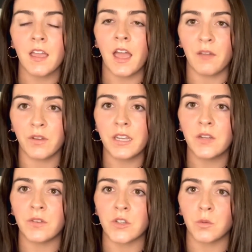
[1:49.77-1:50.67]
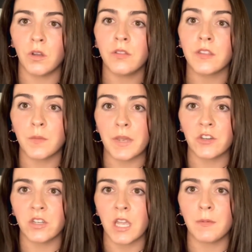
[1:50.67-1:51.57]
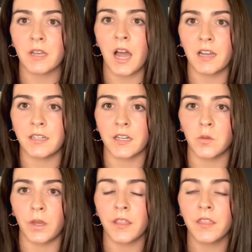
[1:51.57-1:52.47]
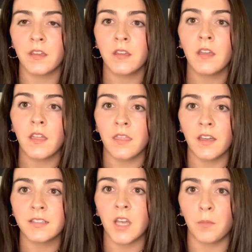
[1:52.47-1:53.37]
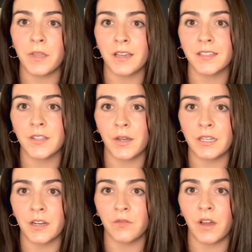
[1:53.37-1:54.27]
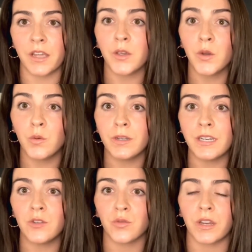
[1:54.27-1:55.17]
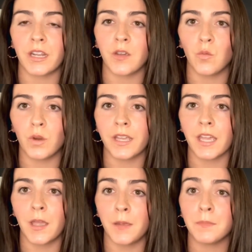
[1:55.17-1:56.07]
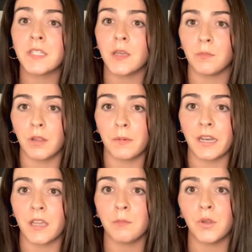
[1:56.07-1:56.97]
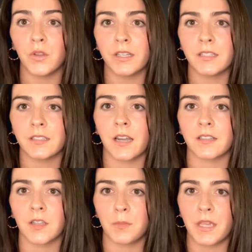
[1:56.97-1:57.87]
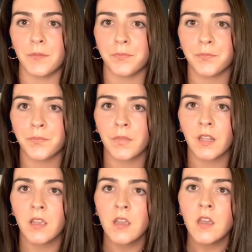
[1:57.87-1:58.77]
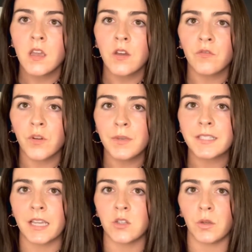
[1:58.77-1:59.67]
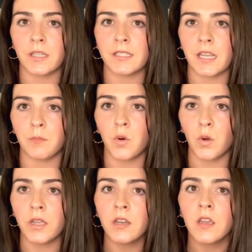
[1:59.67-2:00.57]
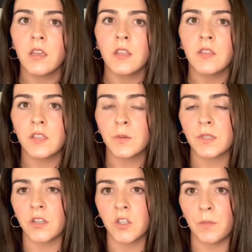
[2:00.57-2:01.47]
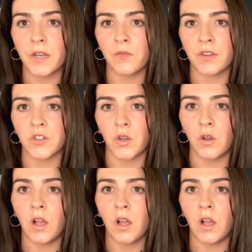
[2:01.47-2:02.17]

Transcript: every individual that the patient came in contact with, thus helping us to identify who would need training when it came to implementing blue light cystoscopy. From a scheduling standpoint, this was also beneficial,